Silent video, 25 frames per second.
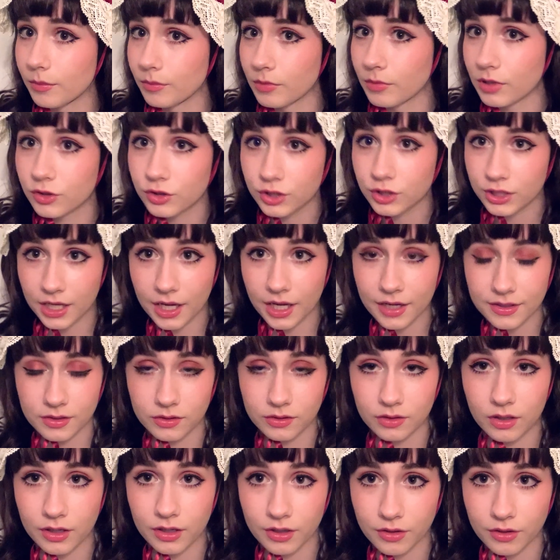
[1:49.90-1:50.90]
she has a
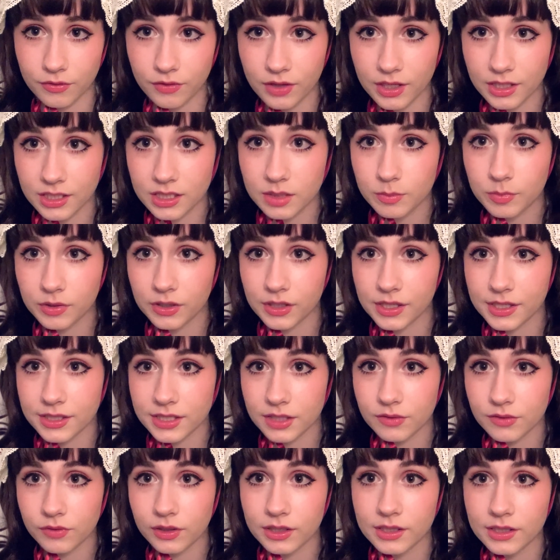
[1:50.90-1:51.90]
lot of experience
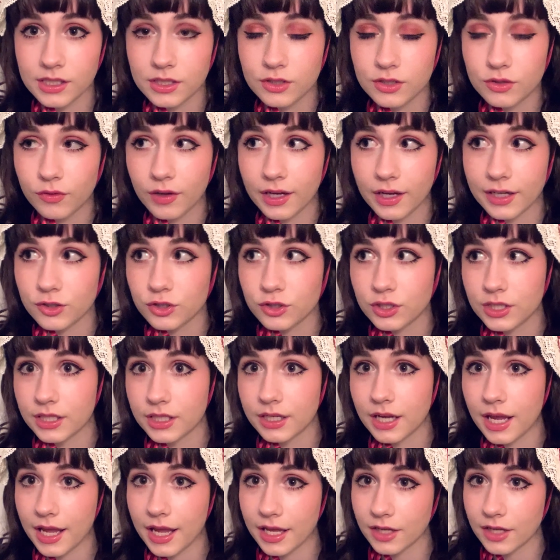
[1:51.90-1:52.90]
in vintage fashion,
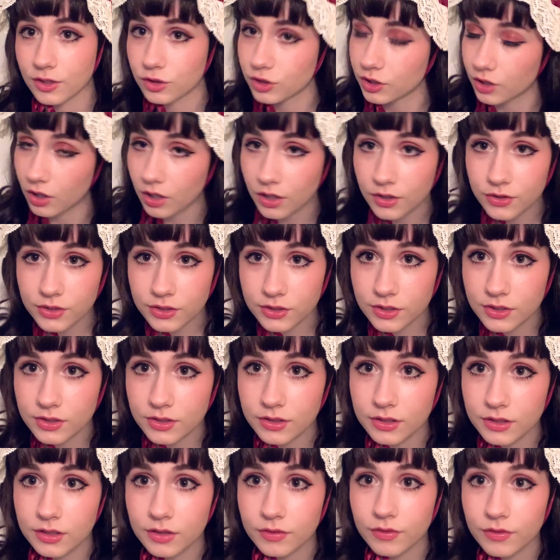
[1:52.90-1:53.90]
and she also does
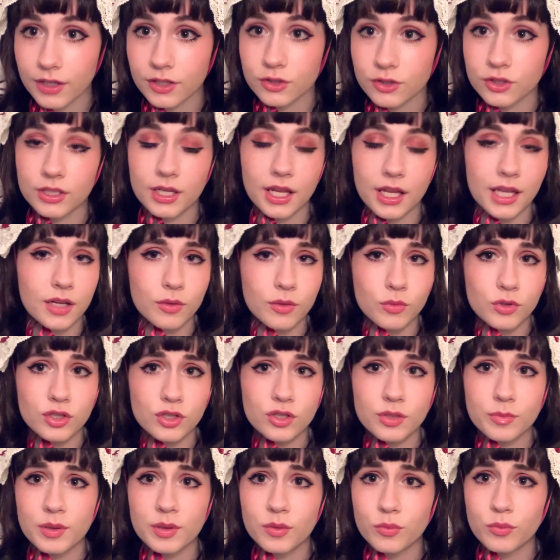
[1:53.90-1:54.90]
Lolita fashion, and it would
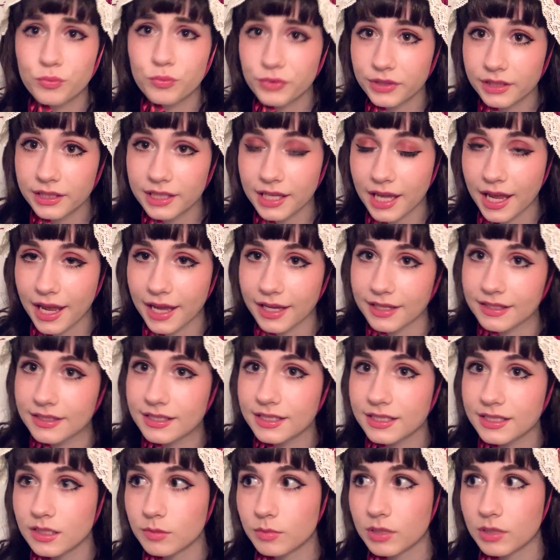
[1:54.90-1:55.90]
just be really handy
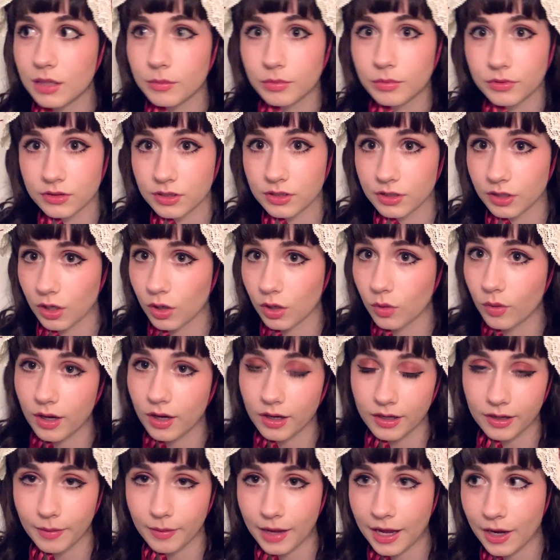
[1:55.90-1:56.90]
to be able to go
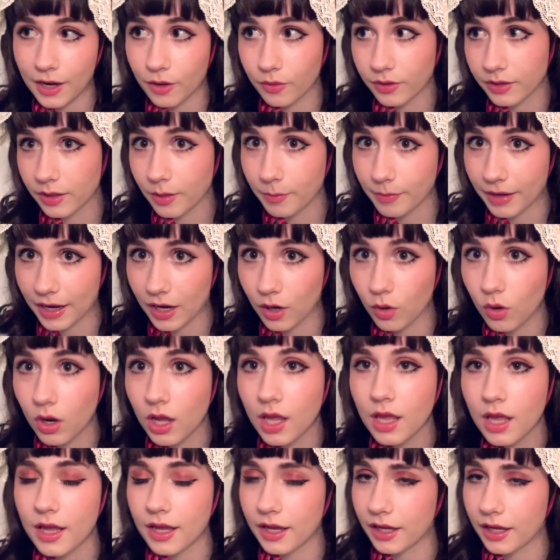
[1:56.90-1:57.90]
out and about
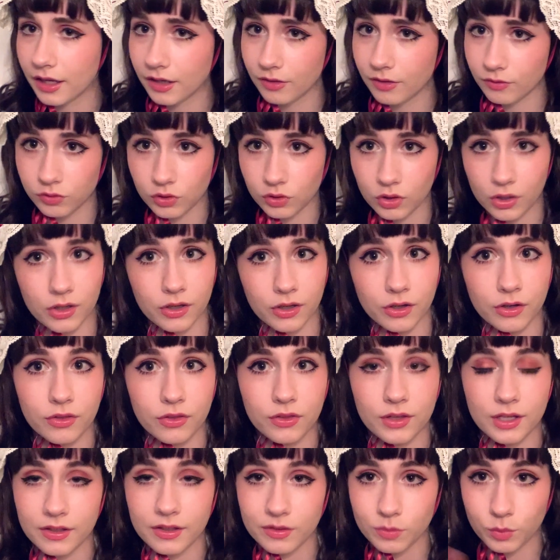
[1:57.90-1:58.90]
and vlog
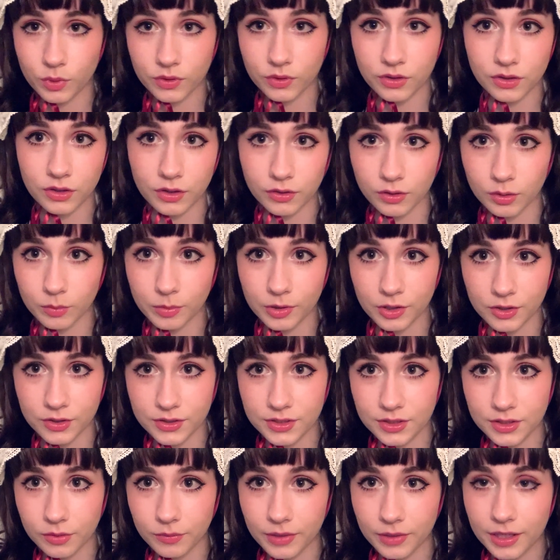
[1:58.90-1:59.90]
things with another
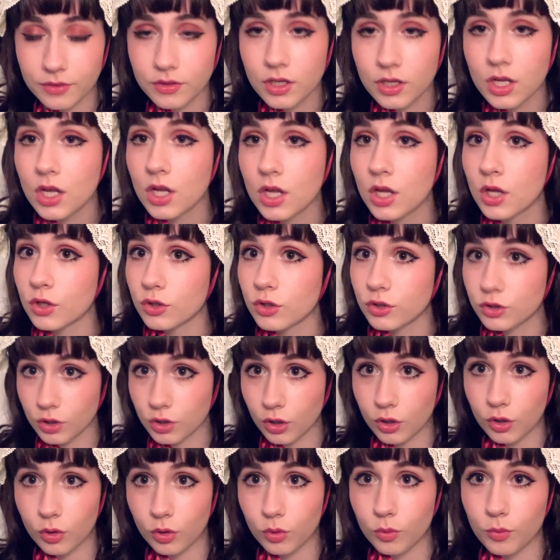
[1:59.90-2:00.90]
person around.
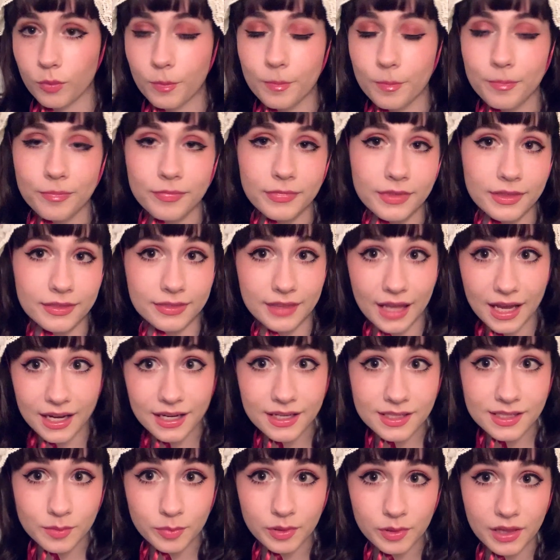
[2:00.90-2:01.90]
So that
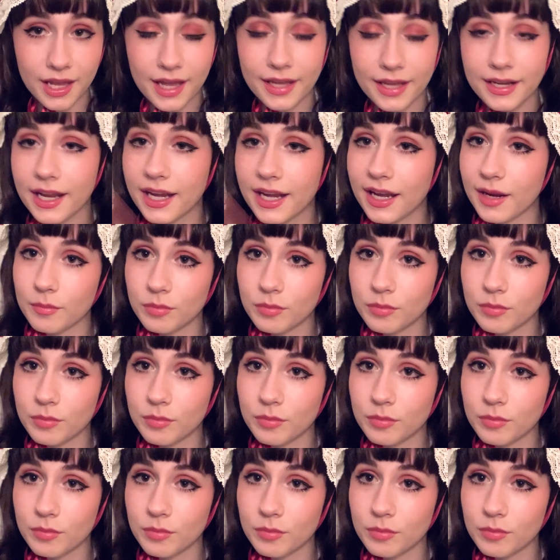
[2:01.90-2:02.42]
is a plan, and I'm